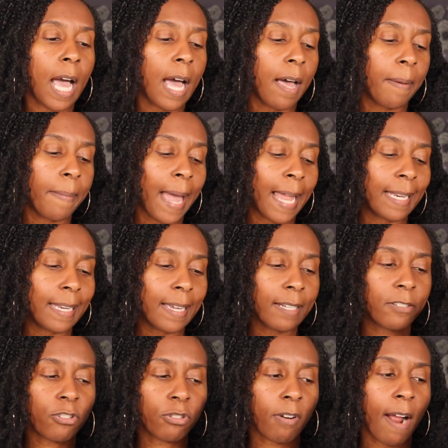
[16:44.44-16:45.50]
I
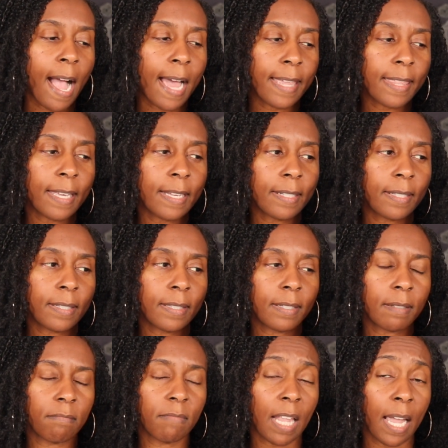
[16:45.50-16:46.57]
did try
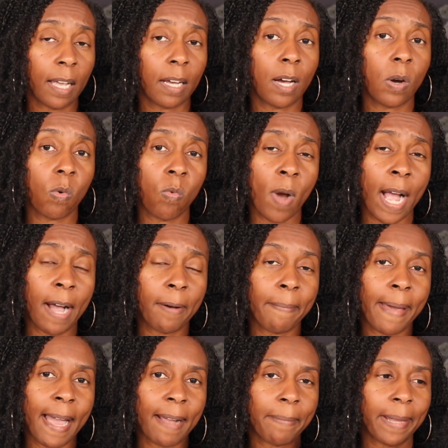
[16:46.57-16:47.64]
this like a while
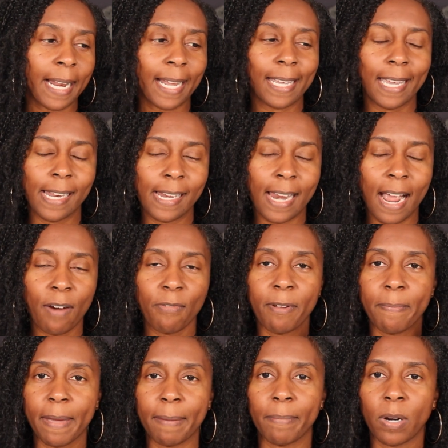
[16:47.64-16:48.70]
back, but I cannot
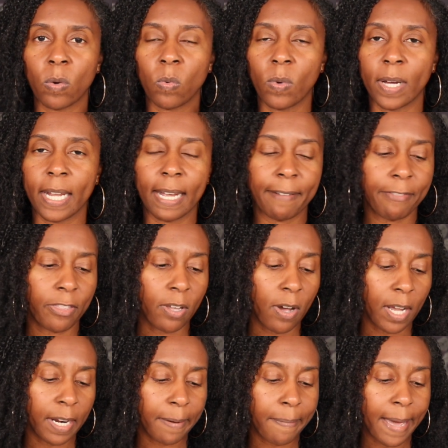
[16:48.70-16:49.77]
remember what I
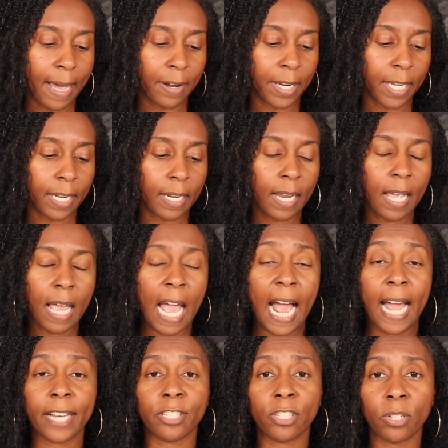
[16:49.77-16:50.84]
thought about it.
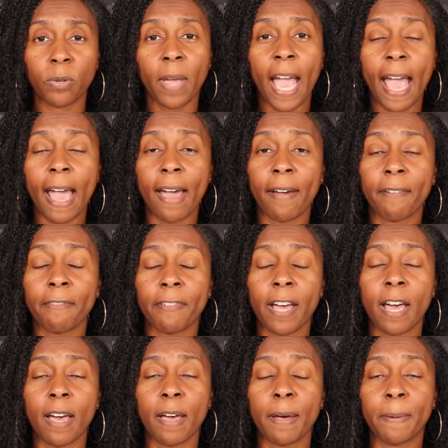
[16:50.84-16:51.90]
I do have
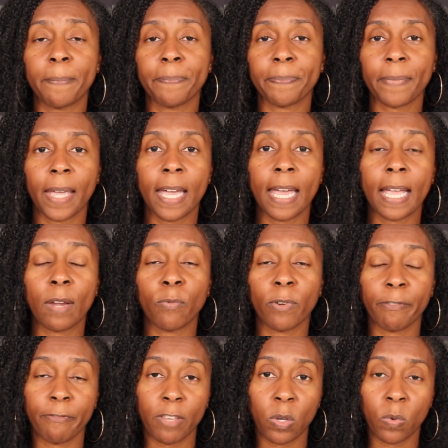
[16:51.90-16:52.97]
a
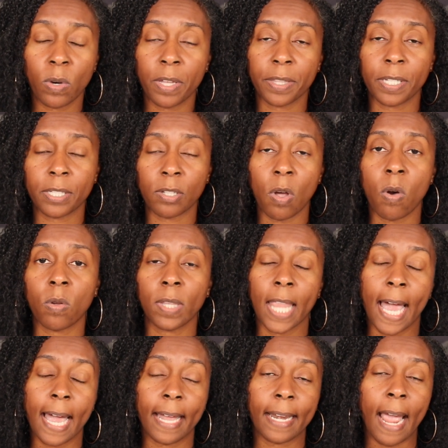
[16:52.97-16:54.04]
review on this whole
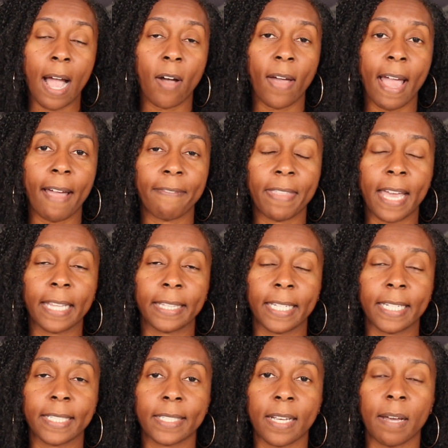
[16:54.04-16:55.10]
line. I'll have that
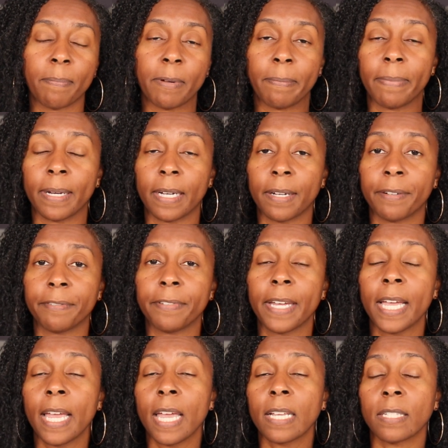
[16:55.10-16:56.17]
linked up above,
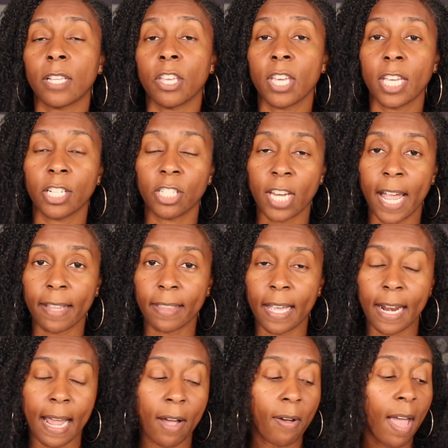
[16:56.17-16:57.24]
so you can check
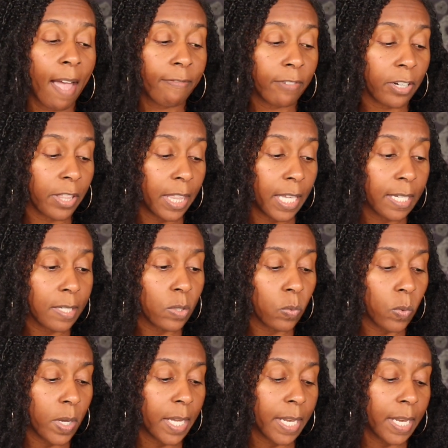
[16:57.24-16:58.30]
that out after this
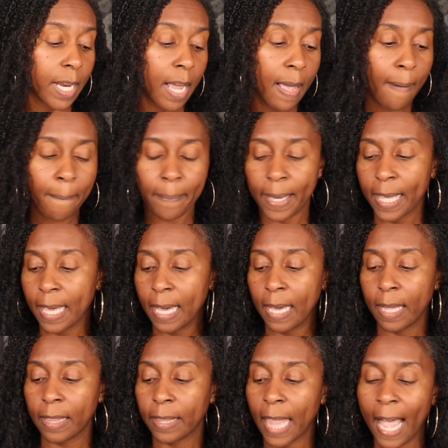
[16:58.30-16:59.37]
one. But
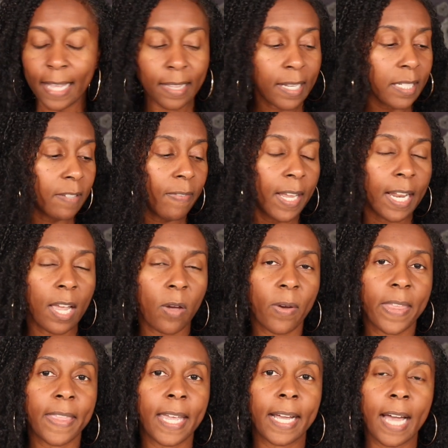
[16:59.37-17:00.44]
yeah, like this video
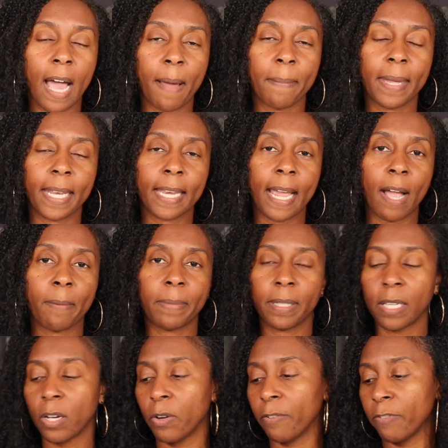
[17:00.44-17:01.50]
and then comment down
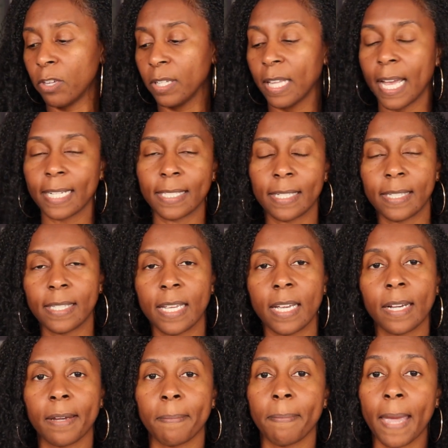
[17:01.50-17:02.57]
below if you'd like to see a
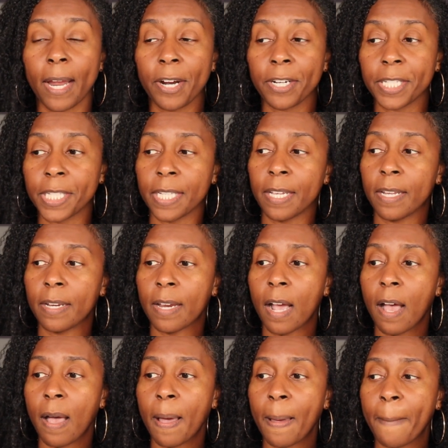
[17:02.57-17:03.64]
comparison
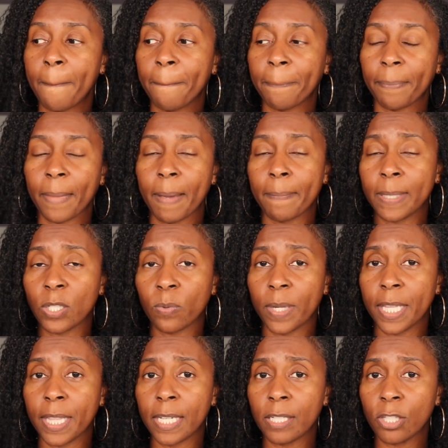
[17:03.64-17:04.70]

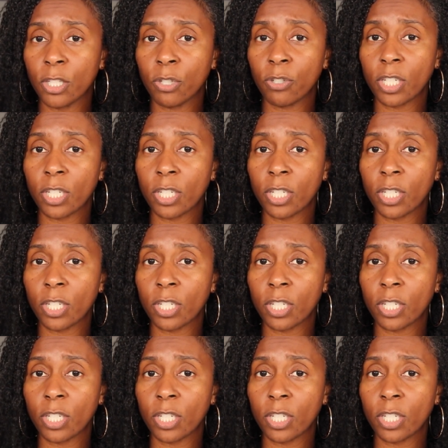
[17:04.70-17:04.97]
between these two